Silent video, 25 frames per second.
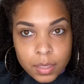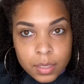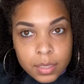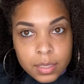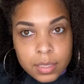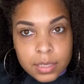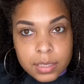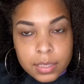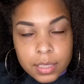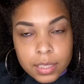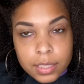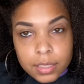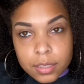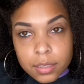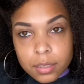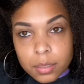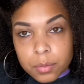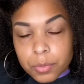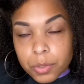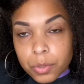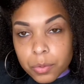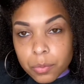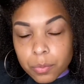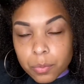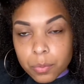Section
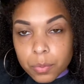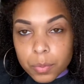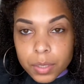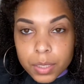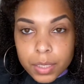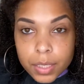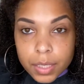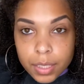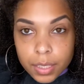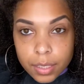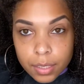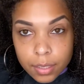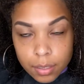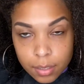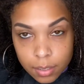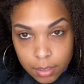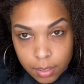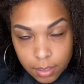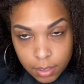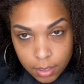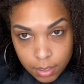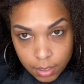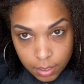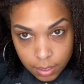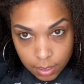number 1.
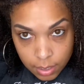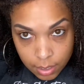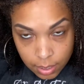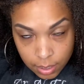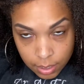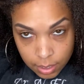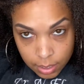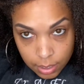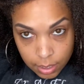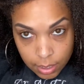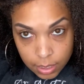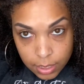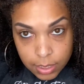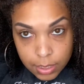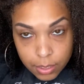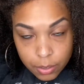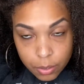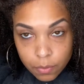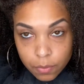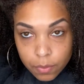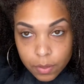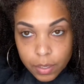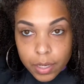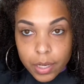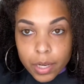This
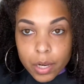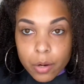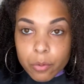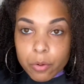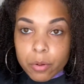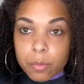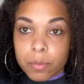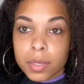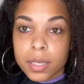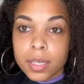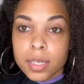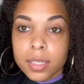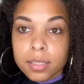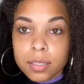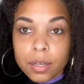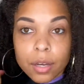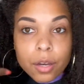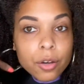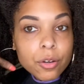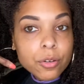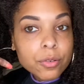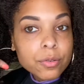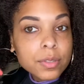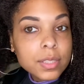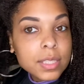over here will be its
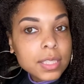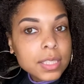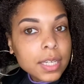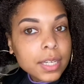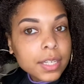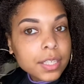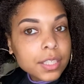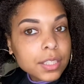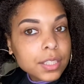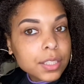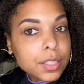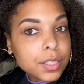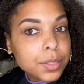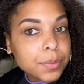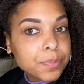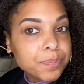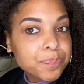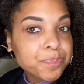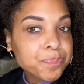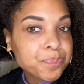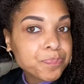own section.